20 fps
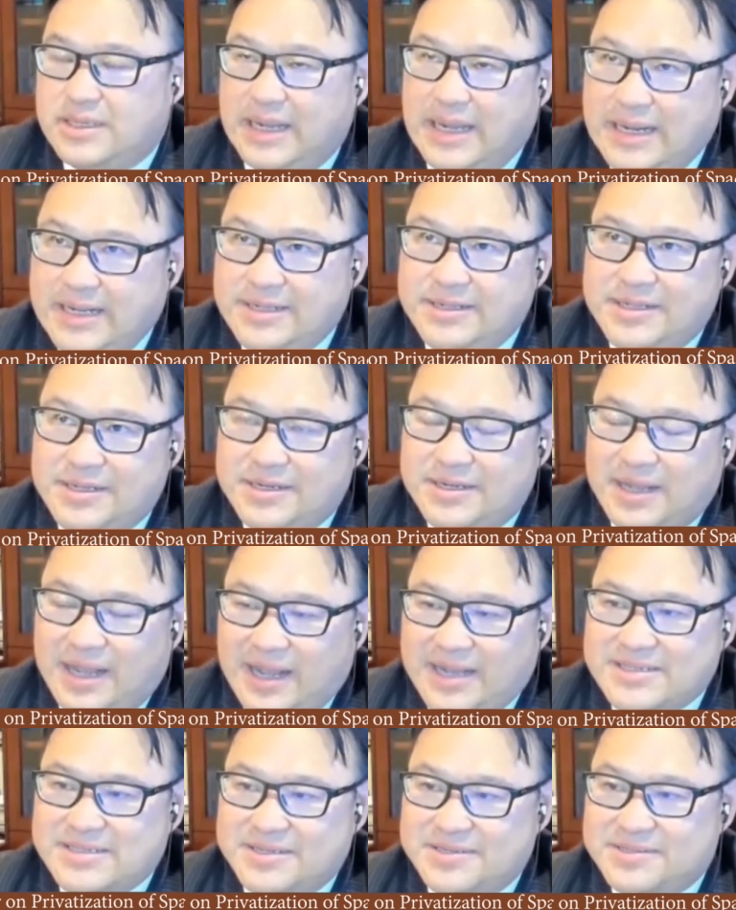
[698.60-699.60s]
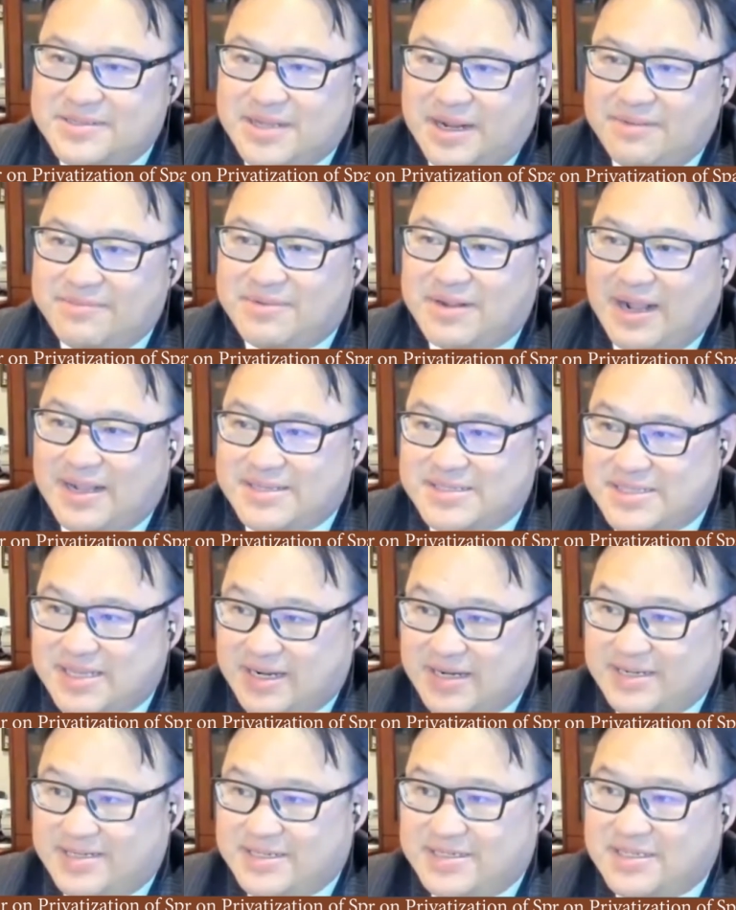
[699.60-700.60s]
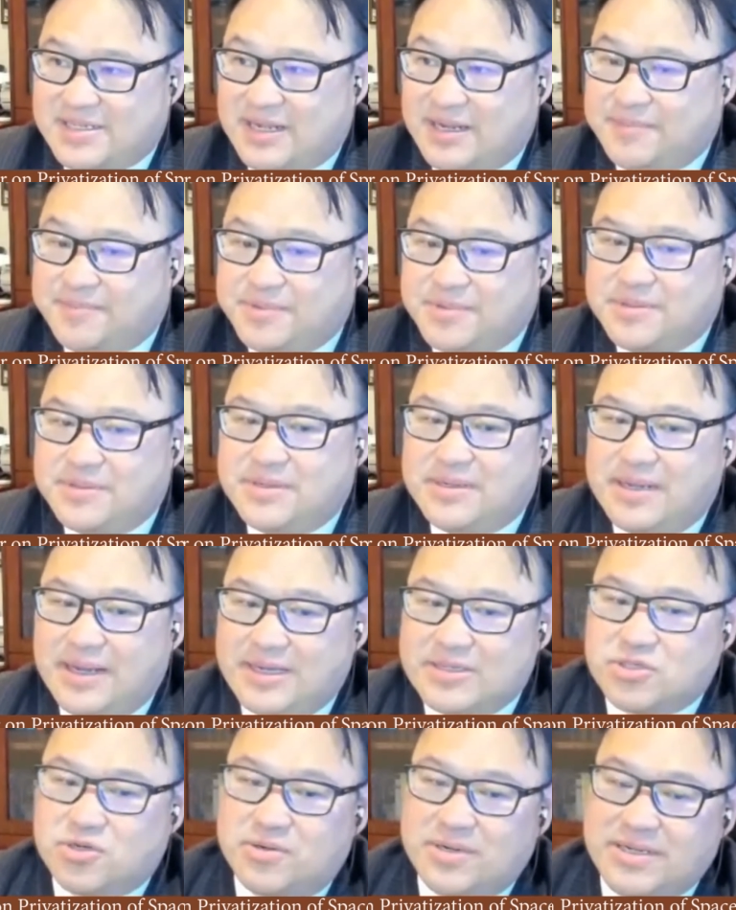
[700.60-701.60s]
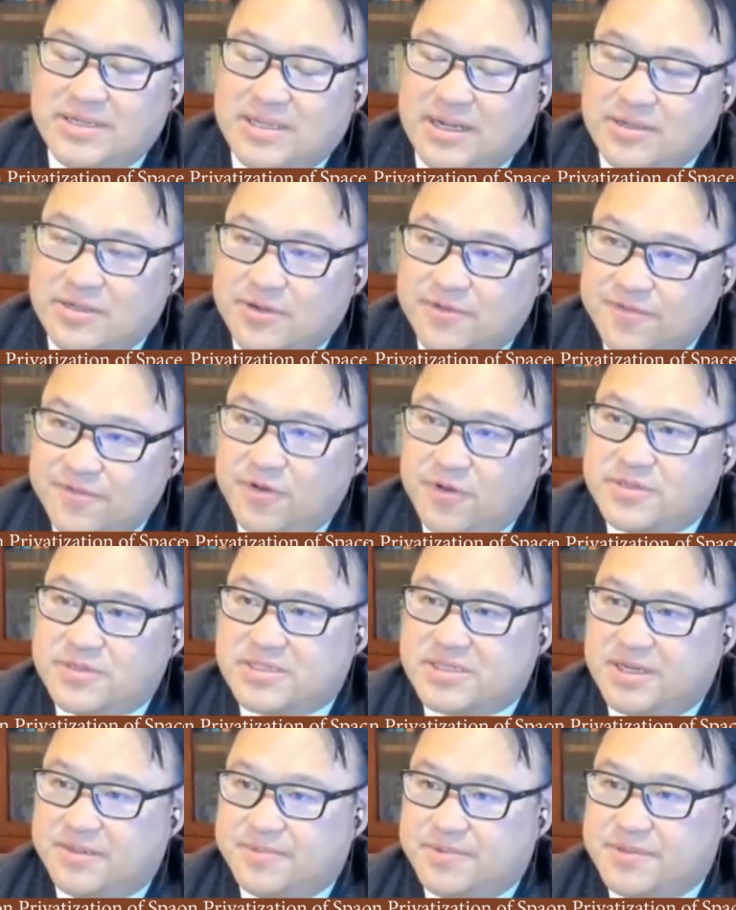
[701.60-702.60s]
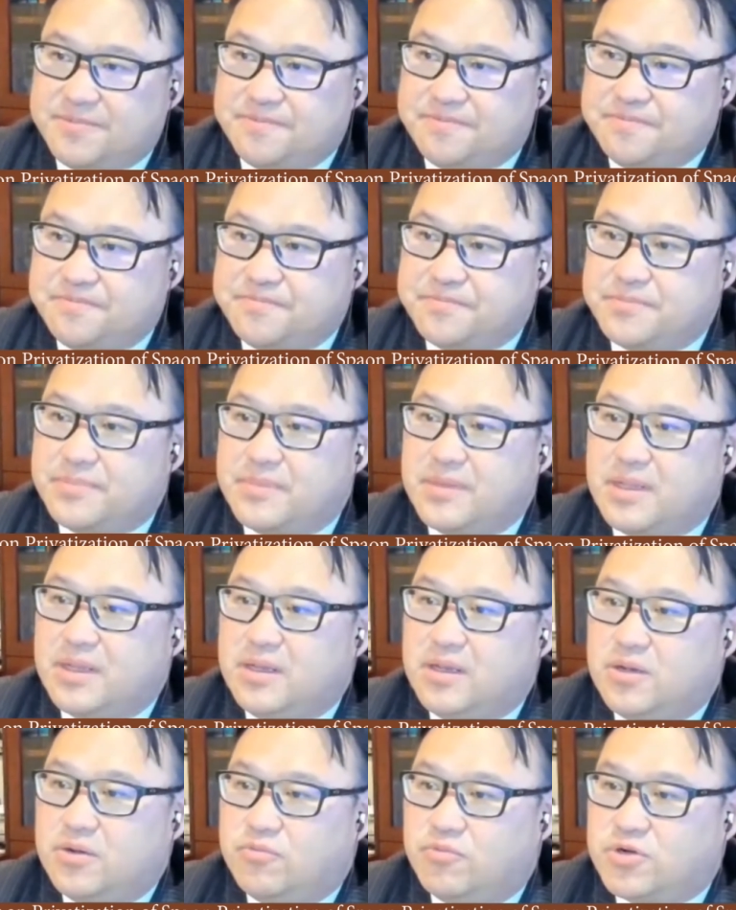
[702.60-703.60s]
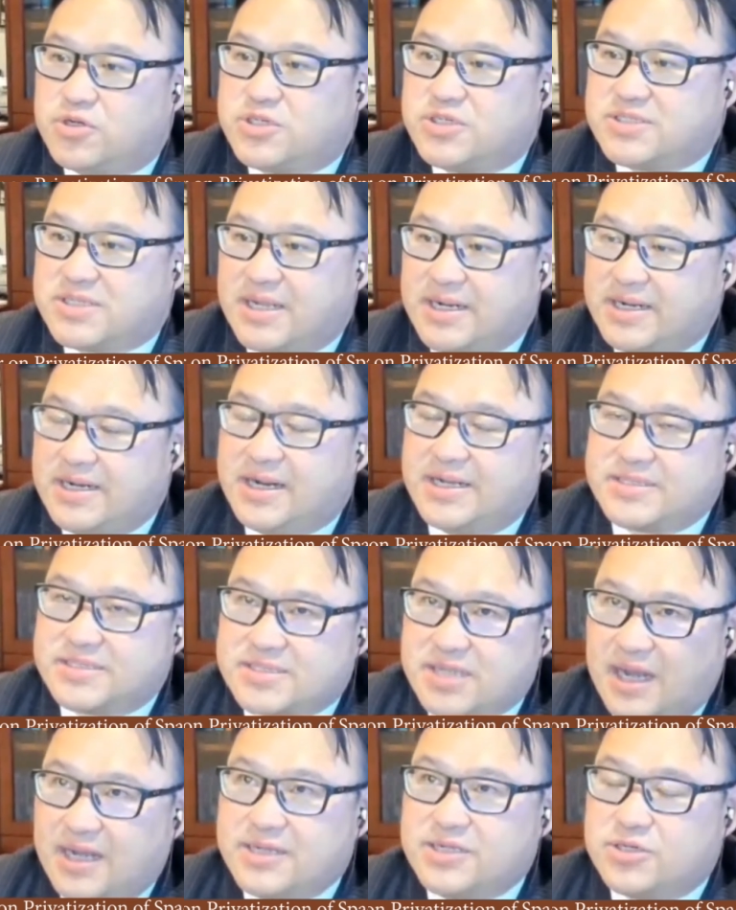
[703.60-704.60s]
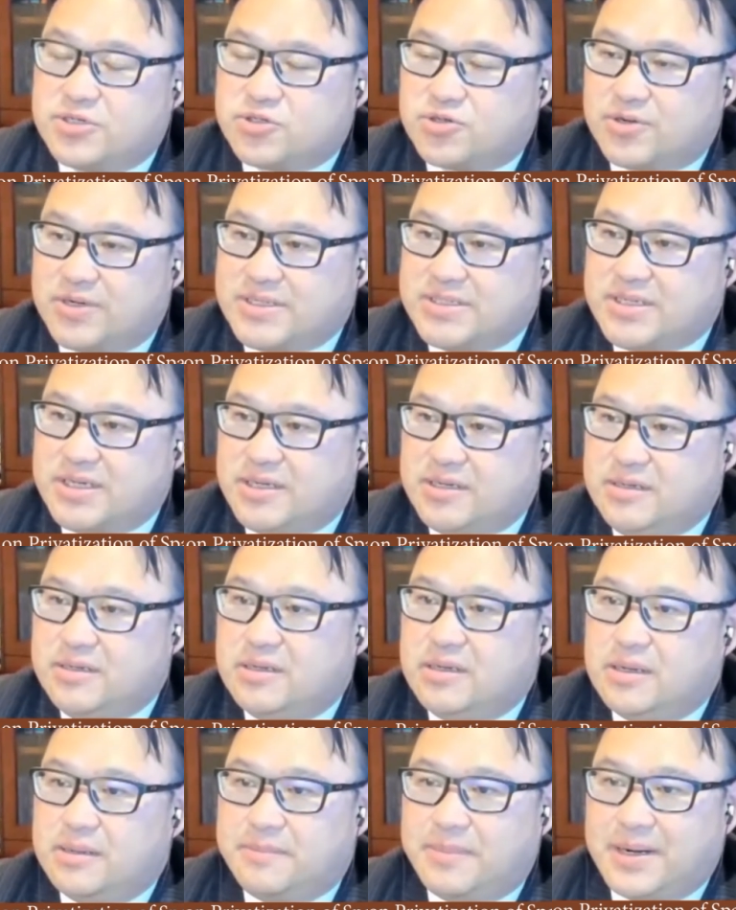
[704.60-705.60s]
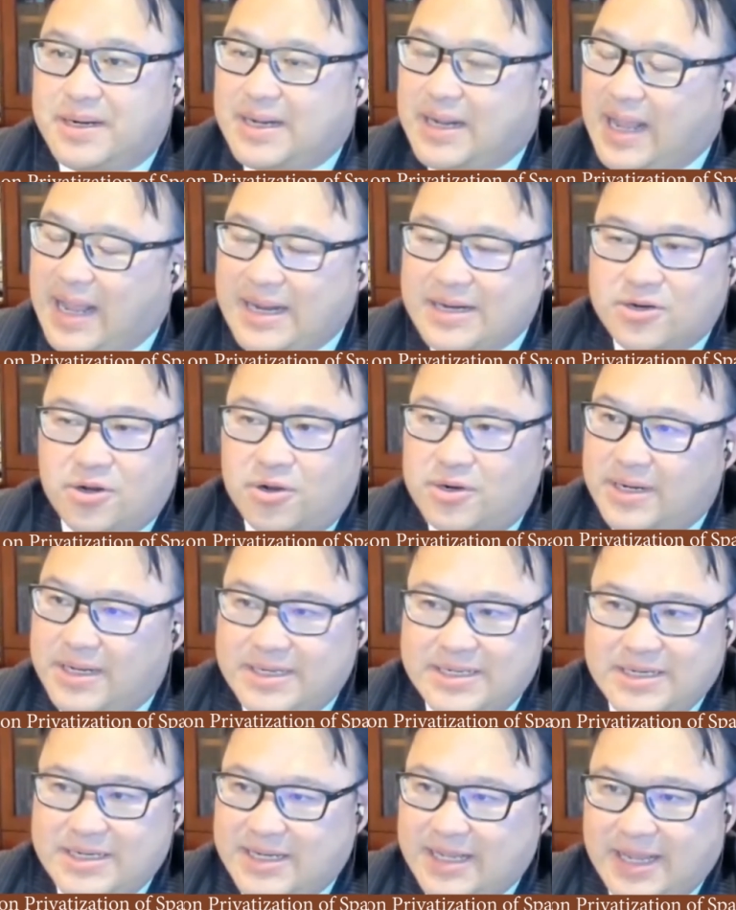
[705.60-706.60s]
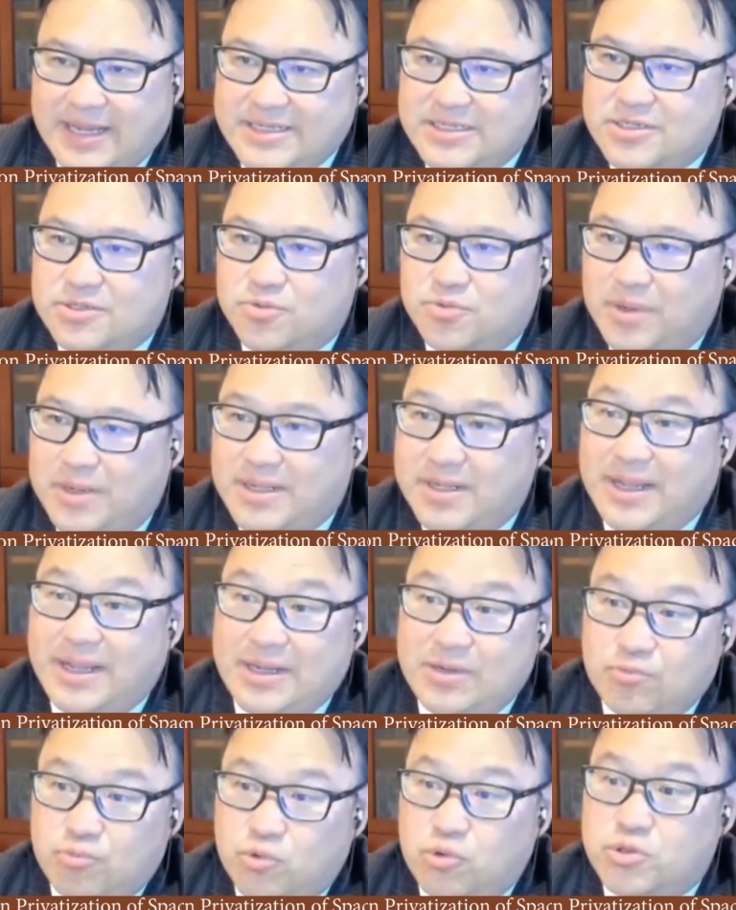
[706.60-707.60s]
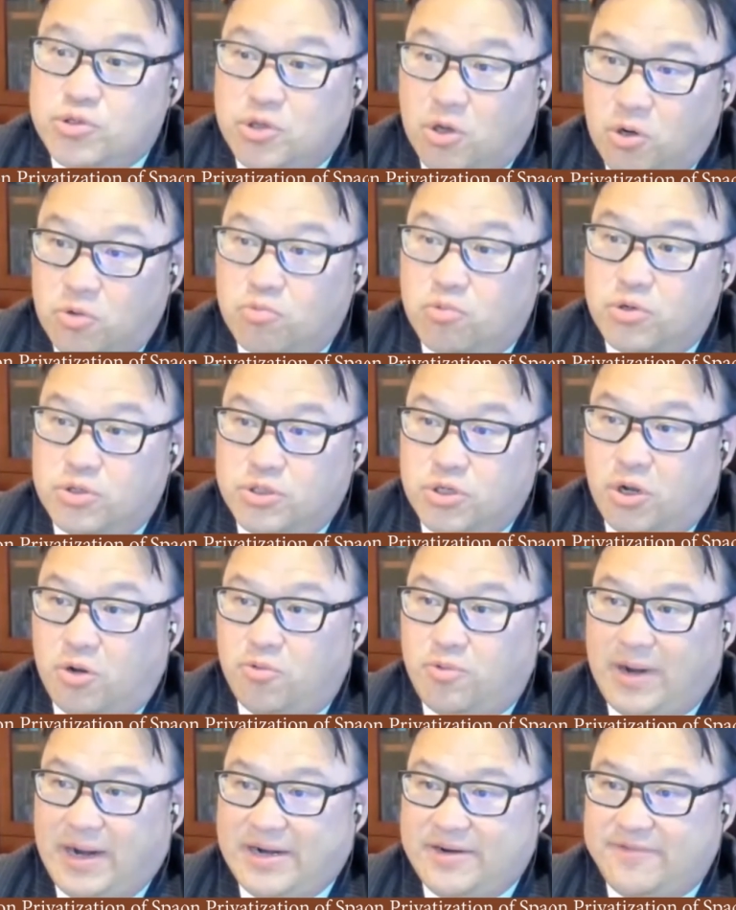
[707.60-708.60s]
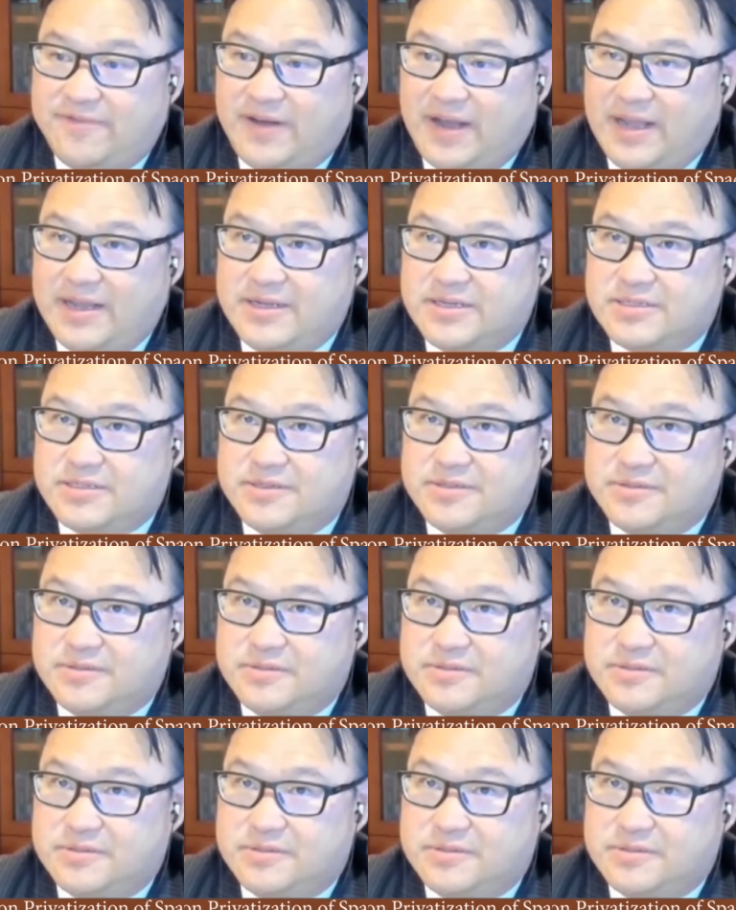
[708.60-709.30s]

India hasn't done that second step. It's only done the first step, which is that it has signed a treaty, but it had not indicated whether it would or would not ratify it.